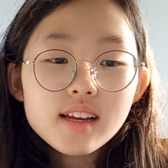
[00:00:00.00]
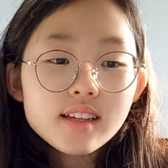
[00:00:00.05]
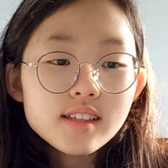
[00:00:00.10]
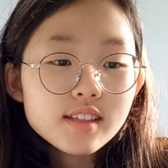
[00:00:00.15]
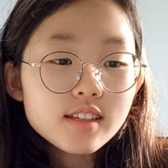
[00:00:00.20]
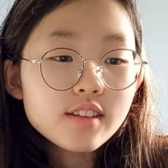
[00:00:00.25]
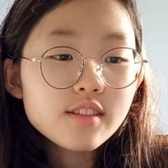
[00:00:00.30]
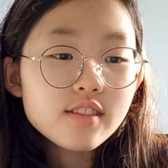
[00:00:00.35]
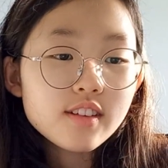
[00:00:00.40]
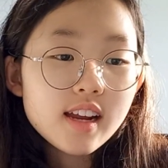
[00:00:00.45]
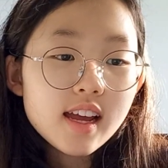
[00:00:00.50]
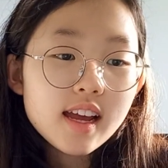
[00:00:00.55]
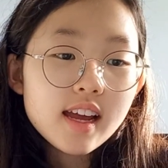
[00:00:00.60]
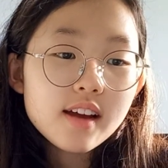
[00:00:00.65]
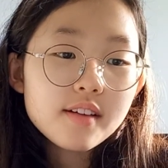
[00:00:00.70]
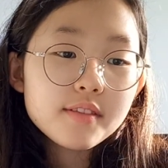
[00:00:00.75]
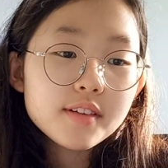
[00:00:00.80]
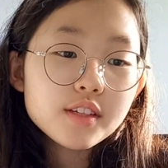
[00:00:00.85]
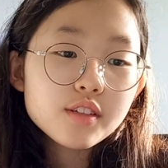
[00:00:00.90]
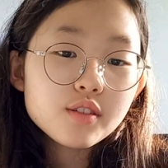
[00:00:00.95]
So today I
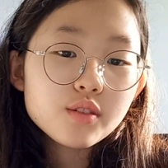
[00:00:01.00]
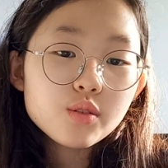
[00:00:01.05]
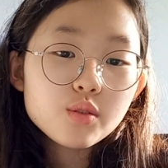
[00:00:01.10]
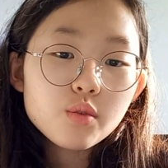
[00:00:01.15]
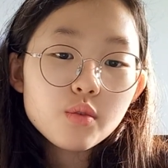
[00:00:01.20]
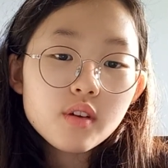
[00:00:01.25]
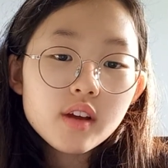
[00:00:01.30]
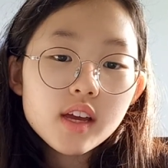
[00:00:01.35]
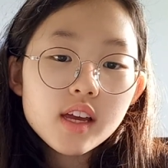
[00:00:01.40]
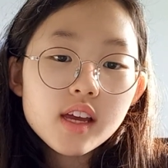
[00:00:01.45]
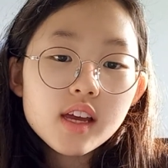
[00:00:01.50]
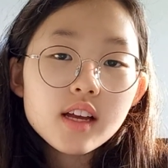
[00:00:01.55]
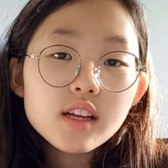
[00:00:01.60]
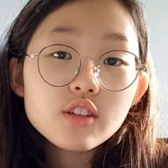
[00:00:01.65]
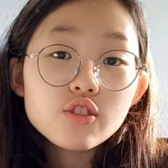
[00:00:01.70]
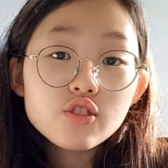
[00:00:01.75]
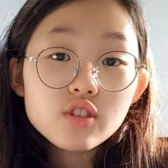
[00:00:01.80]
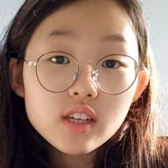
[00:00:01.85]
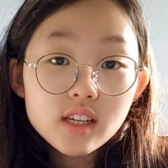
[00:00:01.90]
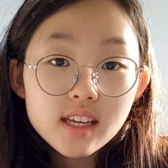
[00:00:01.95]
read the story,
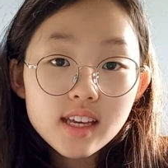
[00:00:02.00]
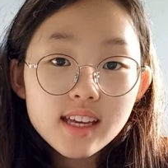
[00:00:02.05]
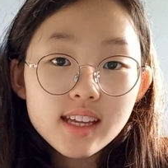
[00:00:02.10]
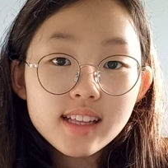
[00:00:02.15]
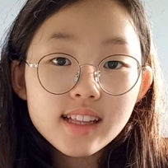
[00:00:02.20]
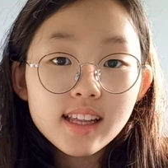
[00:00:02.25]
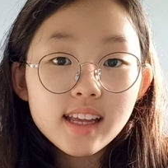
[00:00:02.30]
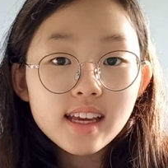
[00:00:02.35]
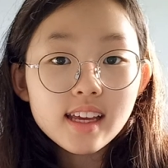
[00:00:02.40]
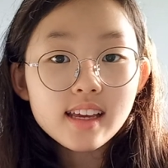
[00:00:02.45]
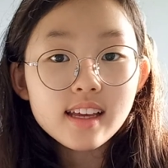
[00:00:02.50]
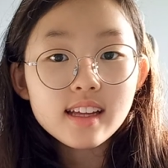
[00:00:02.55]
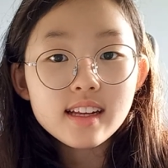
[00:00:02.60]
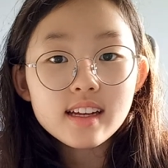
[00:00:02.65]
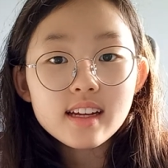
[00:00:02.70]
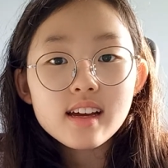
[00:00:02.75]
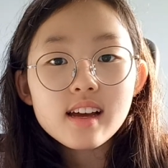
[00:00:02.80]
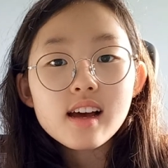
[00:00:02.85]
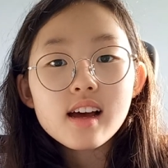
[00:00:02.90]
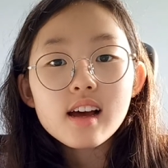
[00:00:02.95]
Chicken Licken.